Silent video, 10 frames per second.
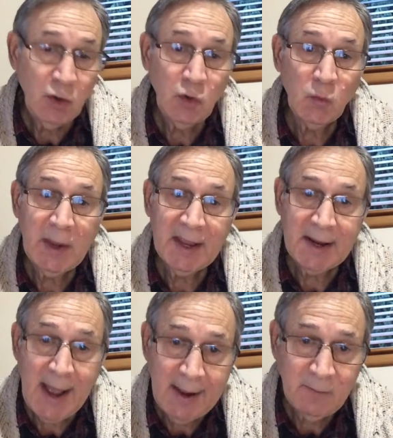You
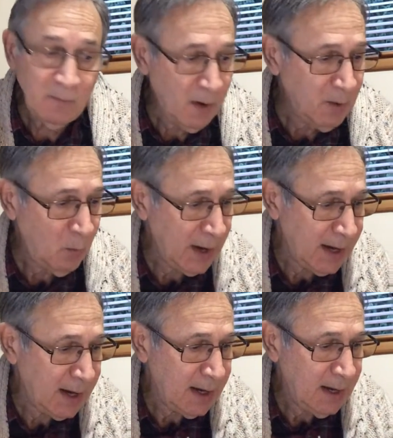cannot run
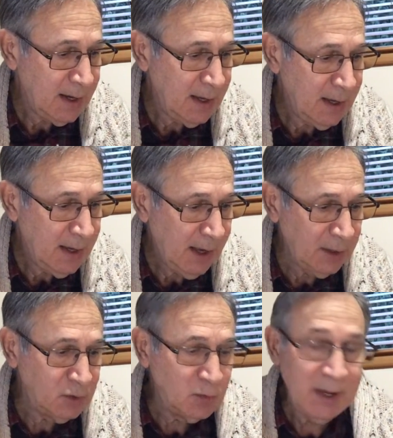away
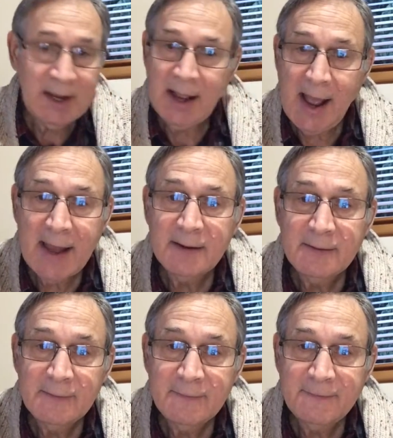and you cannot
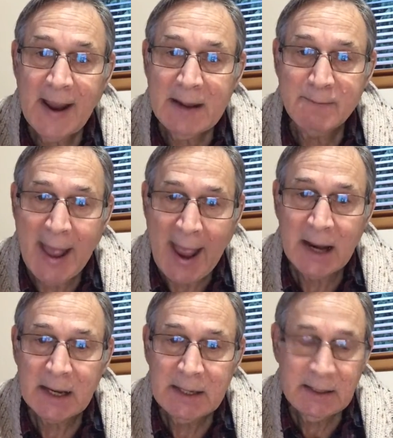fight
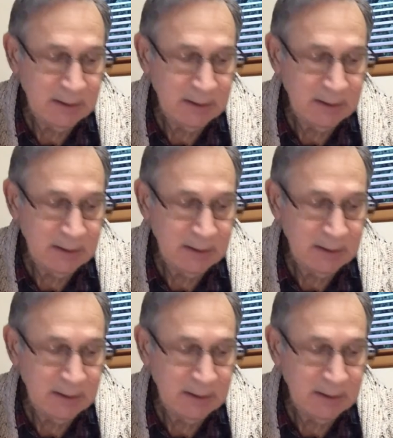back.